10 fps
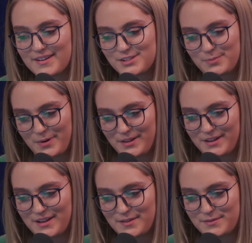
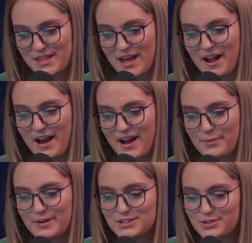superlatives that I
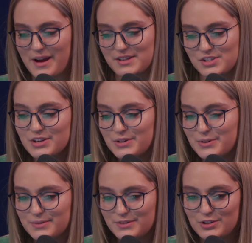want to ask you.